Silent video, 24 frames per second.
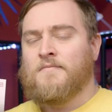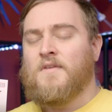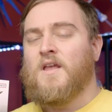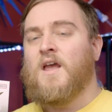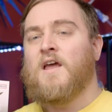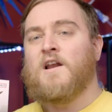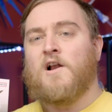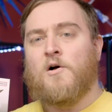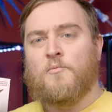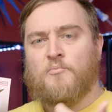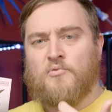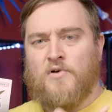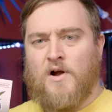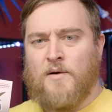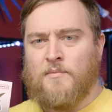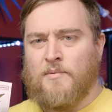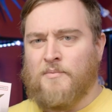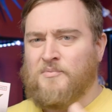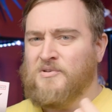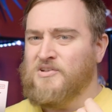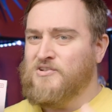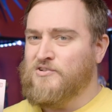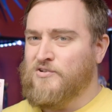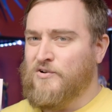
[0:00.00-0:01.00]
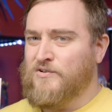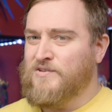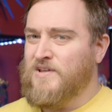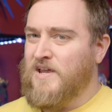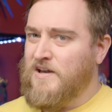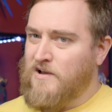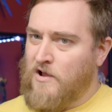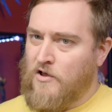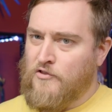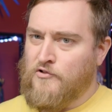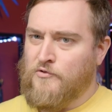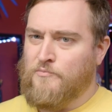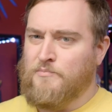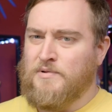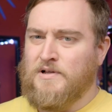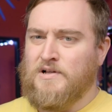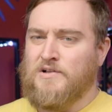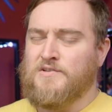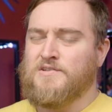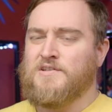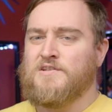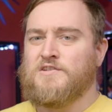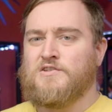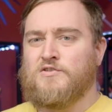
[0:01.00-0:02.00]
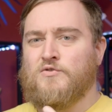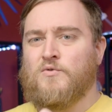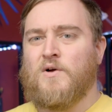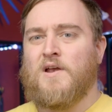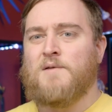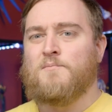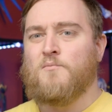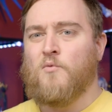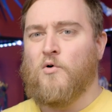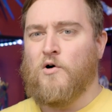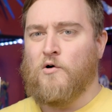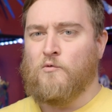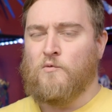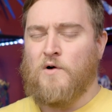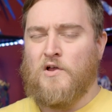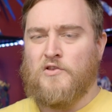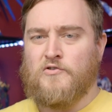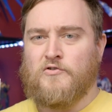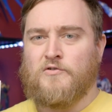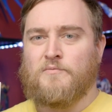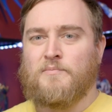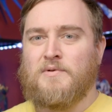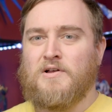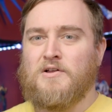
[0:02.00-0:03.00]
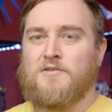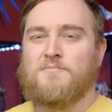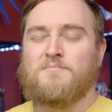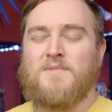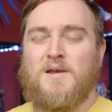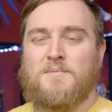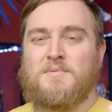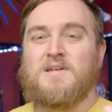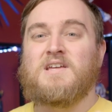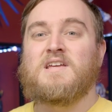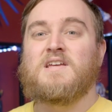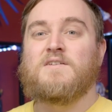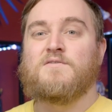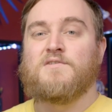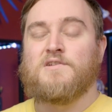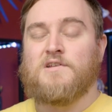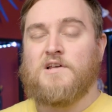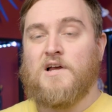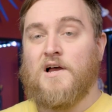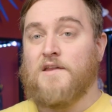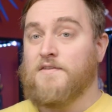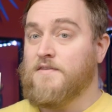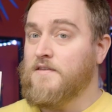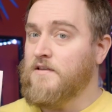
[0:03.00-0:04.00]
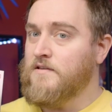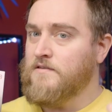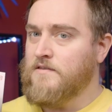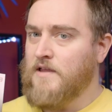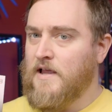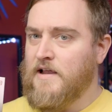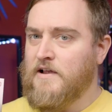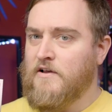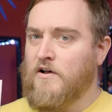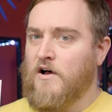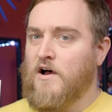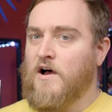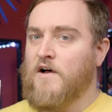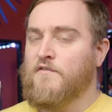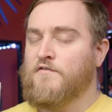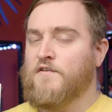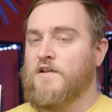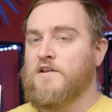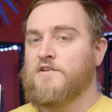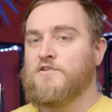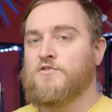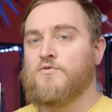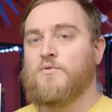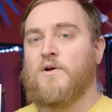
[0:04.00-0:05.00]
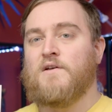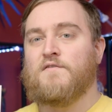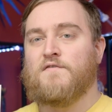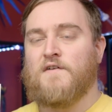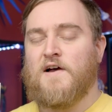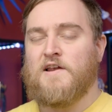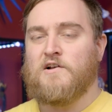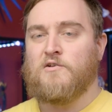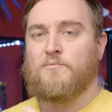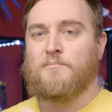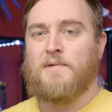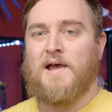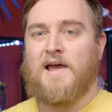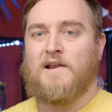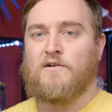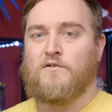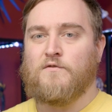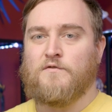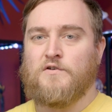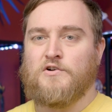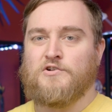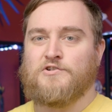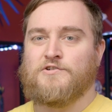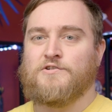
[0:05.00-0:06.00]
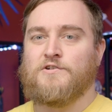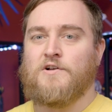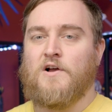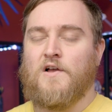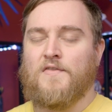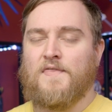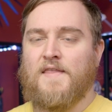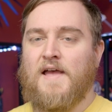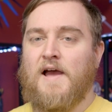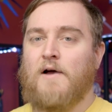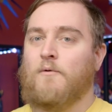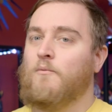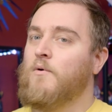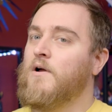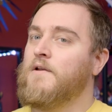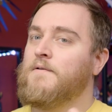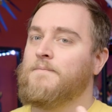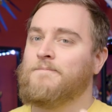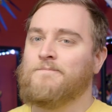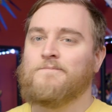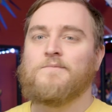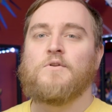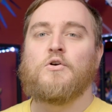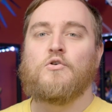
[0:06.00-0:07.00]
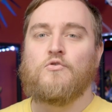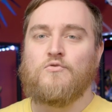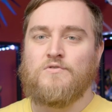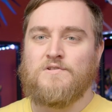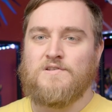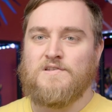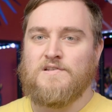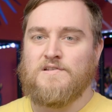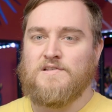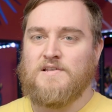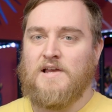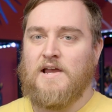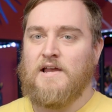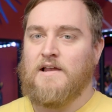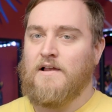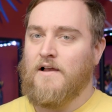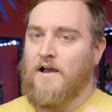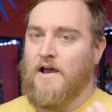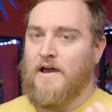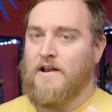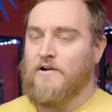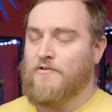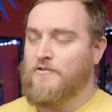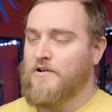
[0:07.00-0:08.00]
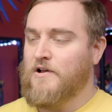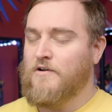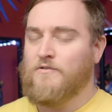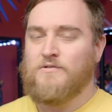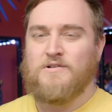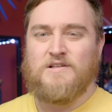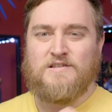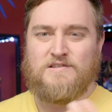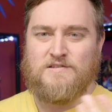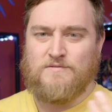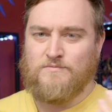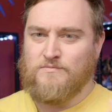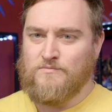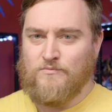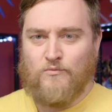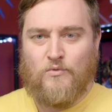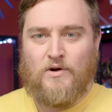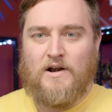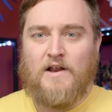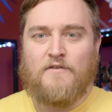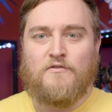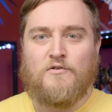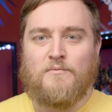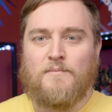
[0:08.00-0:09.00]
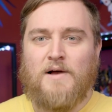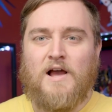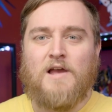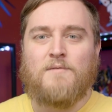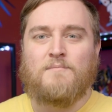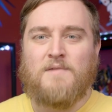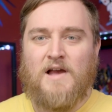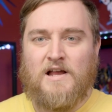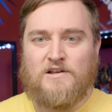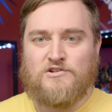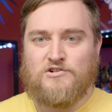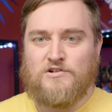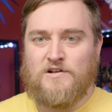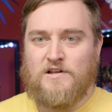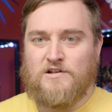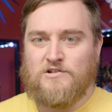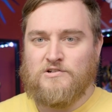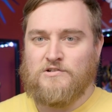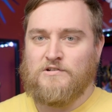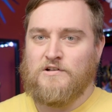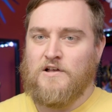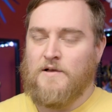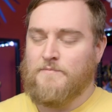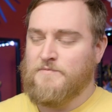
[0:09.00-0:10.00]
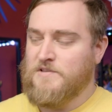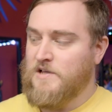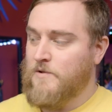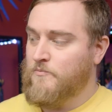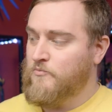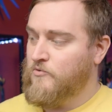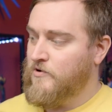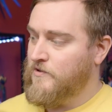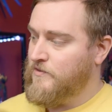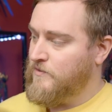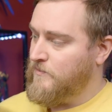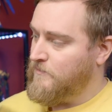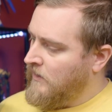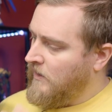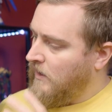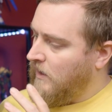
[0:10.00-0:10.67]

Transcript: And I'll probably turn that other build into a more weathered build, maybe even cut the leg off and do a final battle version on that one. Who's to say? I don't know. It's whatever my imagination comes up with.